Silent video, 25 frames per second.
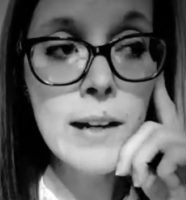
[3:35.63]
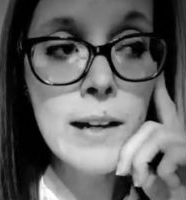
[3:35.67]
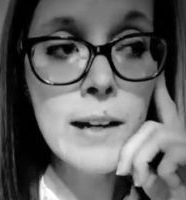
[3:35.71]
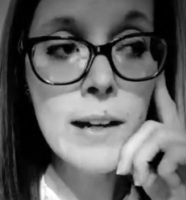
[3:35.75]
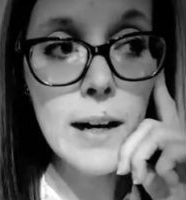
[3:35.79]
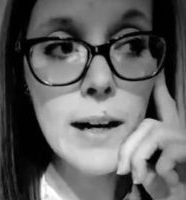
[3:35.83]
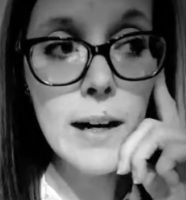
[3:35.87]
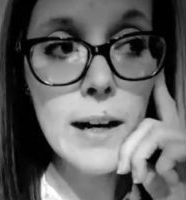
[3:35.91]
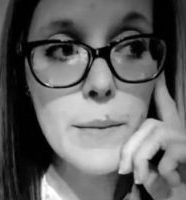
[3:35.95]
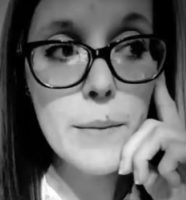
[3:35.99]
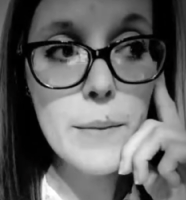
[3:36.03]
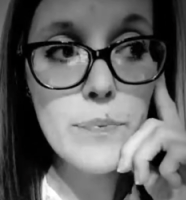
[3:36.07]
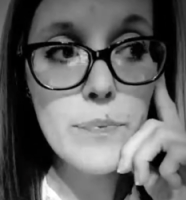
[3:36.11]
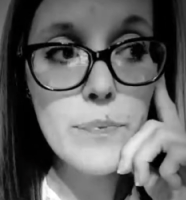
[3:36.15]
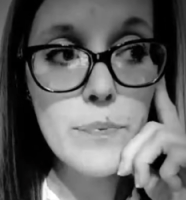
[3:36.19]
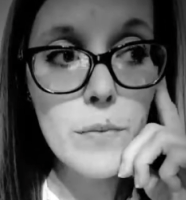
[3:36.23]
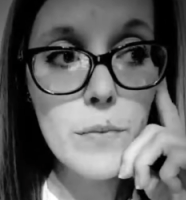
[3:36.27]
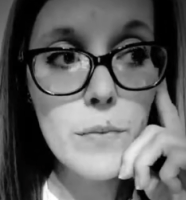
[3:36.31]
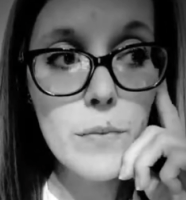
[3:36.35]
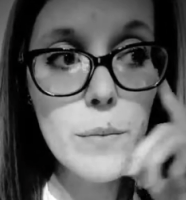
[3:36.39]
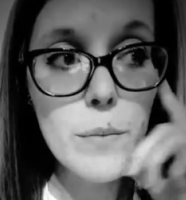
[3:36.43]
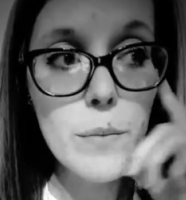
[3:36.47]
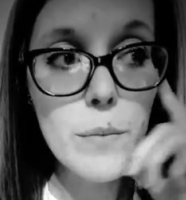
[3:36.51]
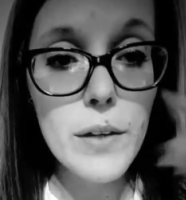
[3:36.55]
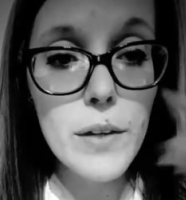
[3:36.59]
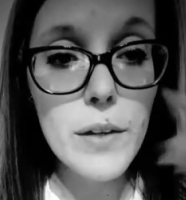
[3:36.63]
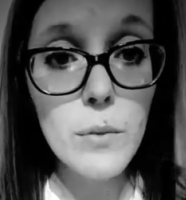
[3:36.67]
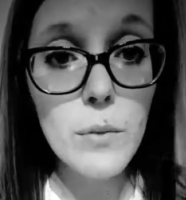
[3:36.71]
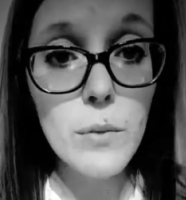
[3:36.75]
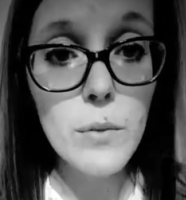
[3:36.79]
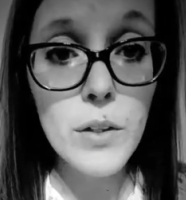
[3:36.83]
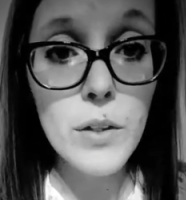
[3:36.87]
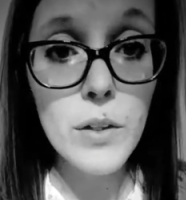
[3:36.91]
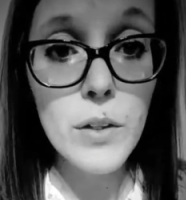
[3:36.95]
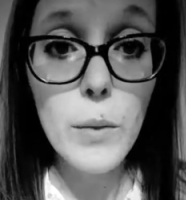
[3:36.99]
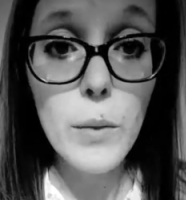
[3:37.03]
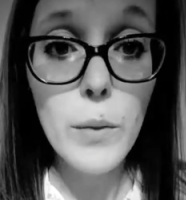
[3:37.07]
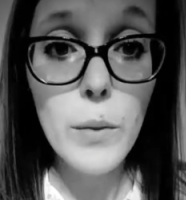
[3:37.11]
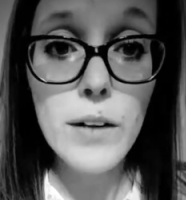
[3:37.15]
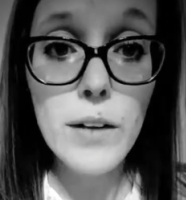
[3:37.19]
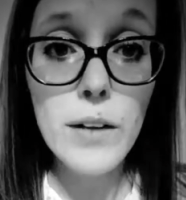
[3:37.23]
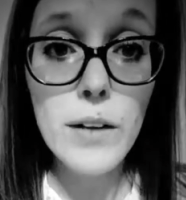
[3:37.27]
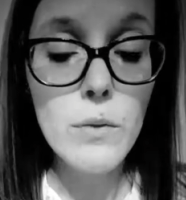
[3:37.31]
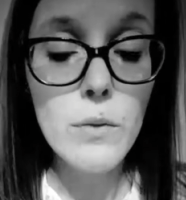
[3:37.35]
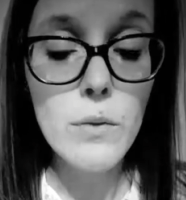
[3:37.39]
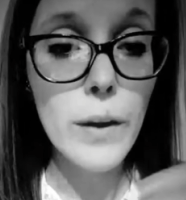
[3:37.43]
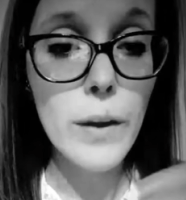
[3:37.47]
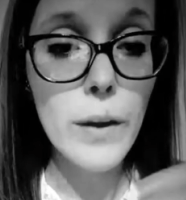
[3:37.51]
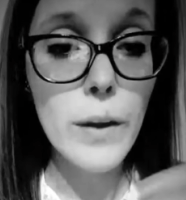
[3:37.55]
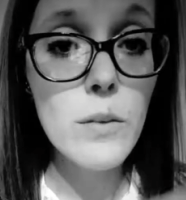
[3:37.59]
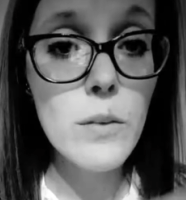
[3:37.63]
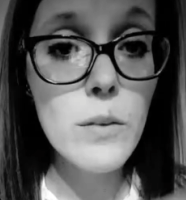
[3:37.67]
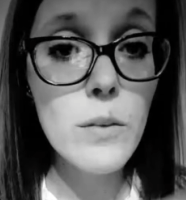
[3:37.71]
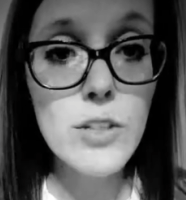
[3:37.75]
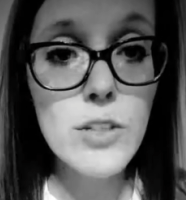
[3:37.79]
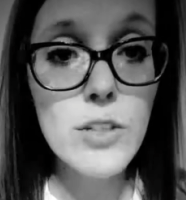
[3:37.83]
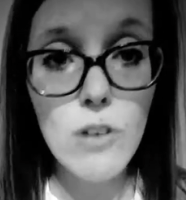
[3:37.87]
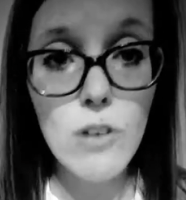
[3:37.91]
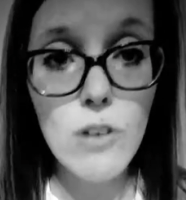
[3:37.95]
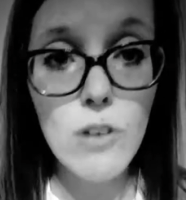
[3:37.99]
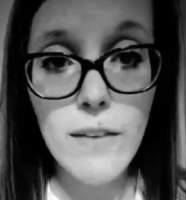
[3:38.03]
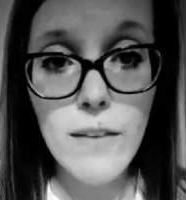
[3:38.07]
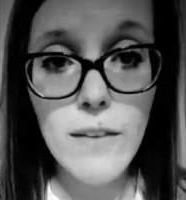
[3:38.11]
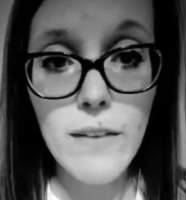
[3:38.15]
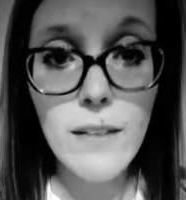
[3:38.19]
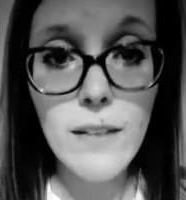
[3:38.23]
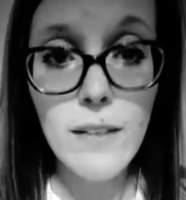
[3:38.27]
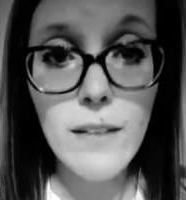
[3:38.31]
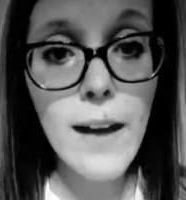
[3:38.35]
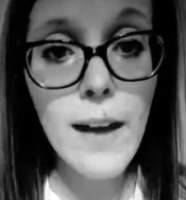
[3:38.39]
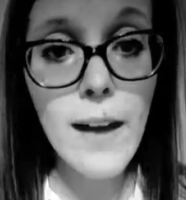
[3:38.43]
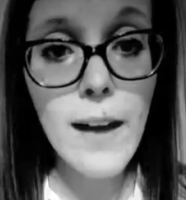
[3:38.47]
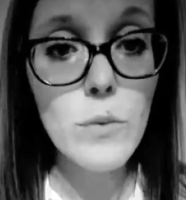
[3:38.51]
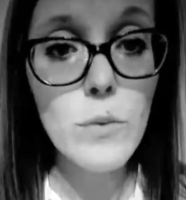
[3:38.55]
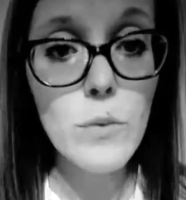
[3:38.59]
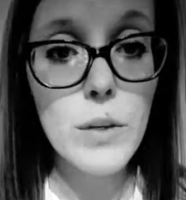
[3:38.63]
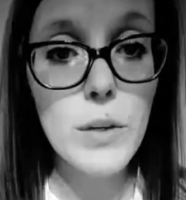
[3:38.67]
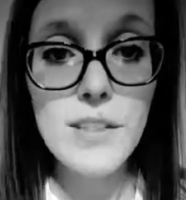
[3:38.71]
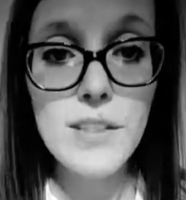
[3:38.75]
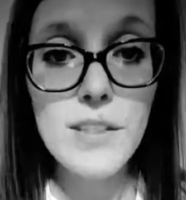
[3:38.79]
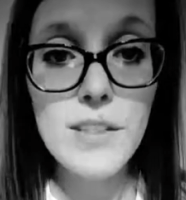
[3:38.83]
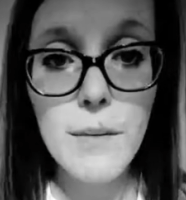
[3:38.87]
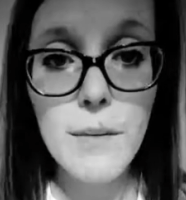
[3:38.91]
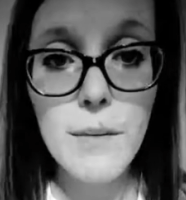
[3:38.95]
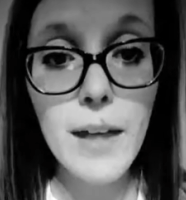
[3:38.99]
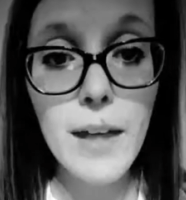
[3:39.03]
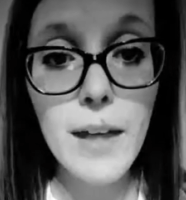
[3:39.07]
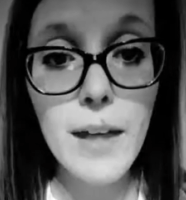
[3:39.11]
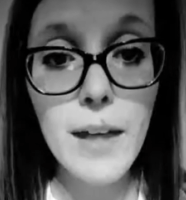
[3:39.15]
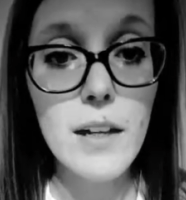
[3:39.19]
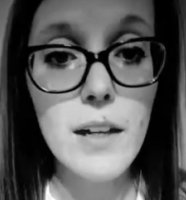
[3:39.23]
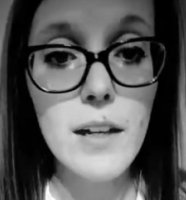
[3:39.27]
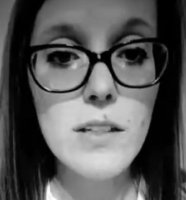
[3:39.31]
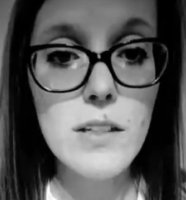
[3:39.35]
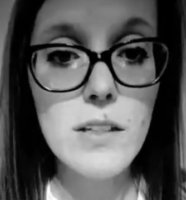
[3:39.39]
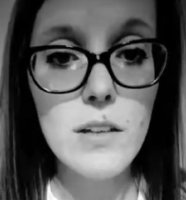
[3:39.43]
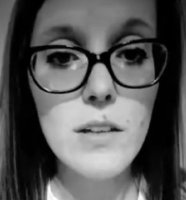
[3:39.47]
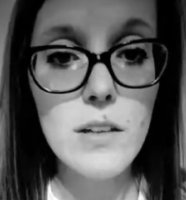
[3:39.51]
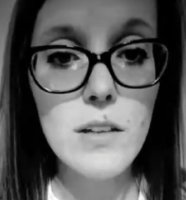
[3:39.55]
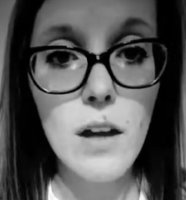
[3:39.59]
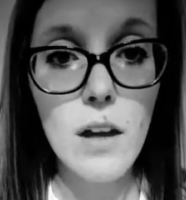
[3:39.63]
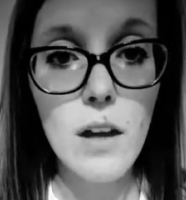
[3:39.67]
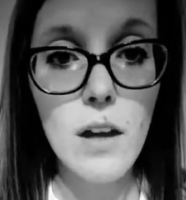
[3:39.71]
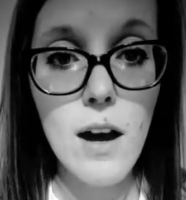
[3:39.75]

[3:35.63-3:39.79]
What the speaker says: But where do we draw that line? Where's that balance?